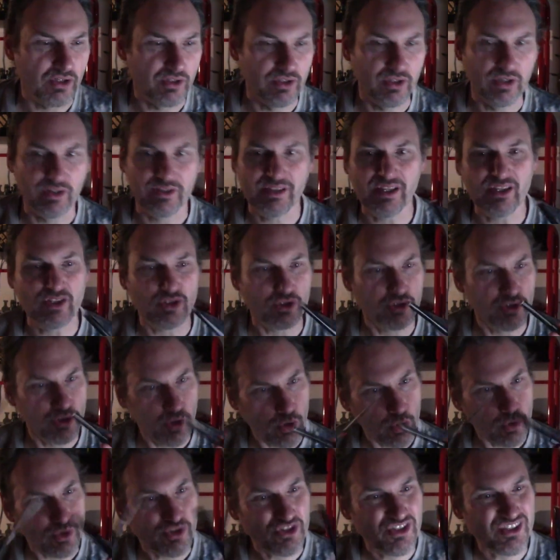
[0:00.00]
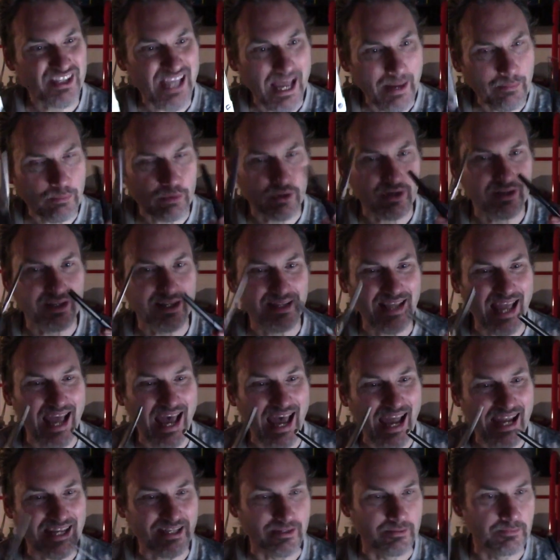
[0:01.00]
Look, these are 2 separate
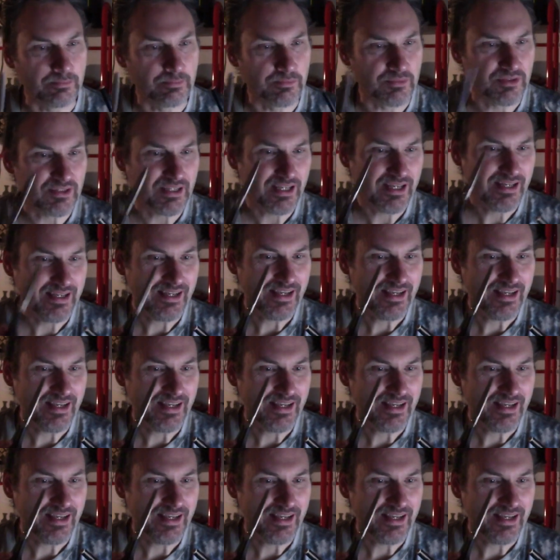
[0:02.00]
items.